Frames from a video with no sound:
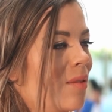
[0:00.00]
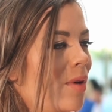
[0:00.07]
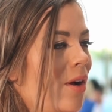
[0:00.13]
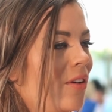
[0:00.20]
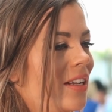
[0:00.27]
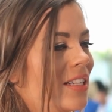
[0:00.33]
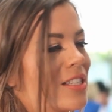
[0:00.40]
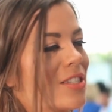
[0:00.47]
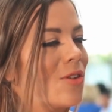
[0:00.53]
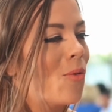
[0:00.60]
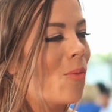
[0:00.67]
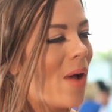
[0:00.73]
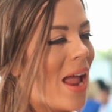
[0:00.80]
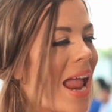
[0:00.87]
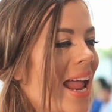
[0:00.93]
about. It's the
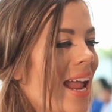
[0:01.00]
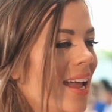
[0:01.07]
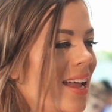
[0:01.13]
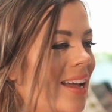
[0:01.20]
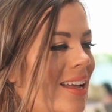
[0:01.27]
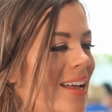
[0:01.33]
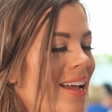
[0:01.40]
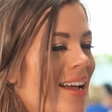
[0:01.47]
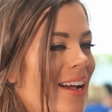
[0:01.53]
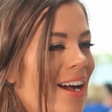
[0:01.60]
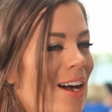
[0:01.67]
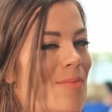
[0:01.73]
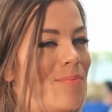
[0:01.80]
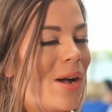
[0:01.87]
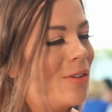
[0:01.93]
way
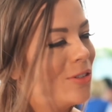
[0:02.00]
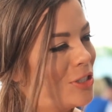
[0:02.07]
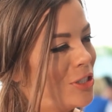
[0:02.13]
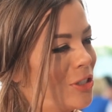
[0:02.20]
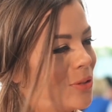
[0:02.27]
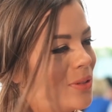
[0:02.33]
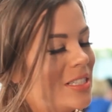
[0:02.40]
about you.